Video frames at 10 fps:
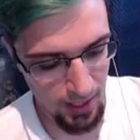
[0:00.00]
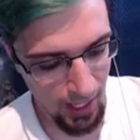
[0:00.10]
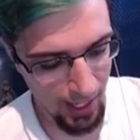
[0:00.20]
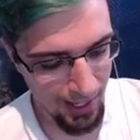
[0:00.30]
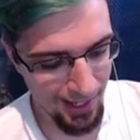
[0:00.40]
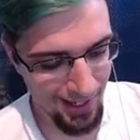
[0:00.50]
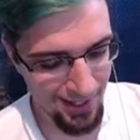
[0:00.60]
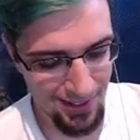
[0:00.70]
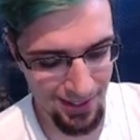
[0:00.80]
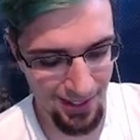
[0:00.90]

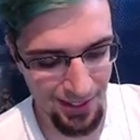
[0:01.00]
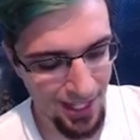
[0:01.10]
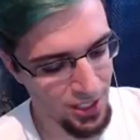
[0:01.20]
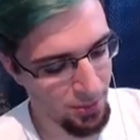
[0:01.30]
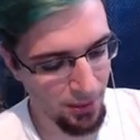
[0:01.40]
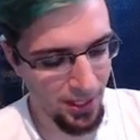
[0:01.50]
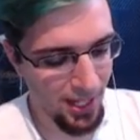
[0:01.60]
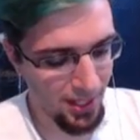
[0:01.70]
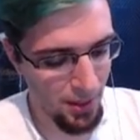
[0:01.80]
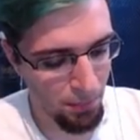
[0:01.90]
And you guys are probably going to
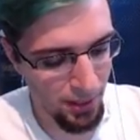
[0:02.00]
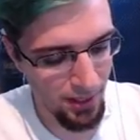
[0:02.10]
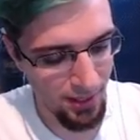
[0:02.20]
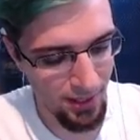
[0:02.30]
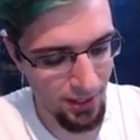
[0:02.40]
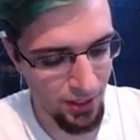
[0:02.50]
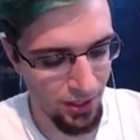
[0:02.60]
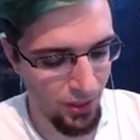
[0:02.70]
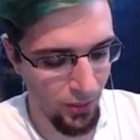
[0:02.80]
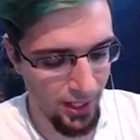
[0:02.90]
hate it, but you
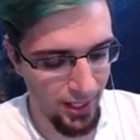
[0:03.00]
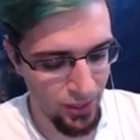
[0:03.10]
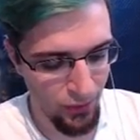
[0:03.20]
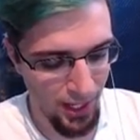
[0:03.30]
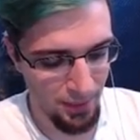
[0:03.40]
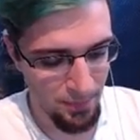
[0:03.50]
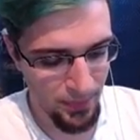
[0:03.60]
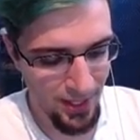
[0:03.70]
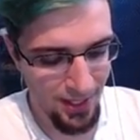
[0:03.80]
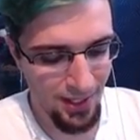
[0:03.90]
know what? It's fine.
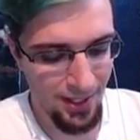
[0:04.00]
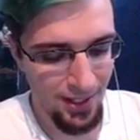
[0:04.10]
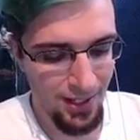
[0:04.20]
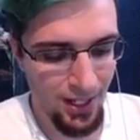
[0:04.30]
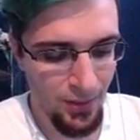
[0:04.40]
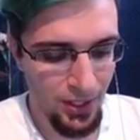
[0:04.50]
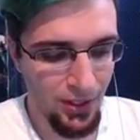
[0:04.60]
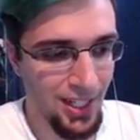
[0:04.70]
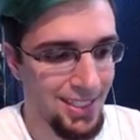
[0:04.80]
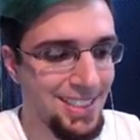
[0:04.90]
Here we go,
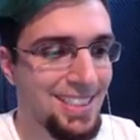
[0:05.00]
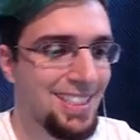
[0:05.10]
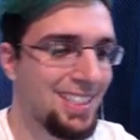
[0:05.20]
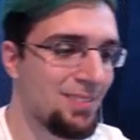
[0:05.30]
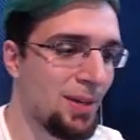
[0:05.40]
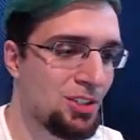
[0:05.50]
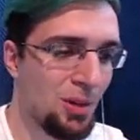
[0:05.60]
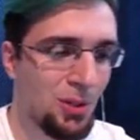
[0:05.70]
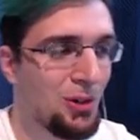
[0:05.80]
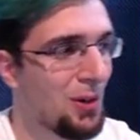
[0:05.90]
guys. Make sure
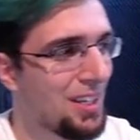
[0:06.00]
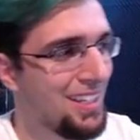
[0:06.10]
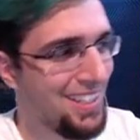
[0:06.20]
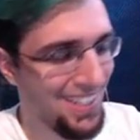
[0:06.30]
I'm recording.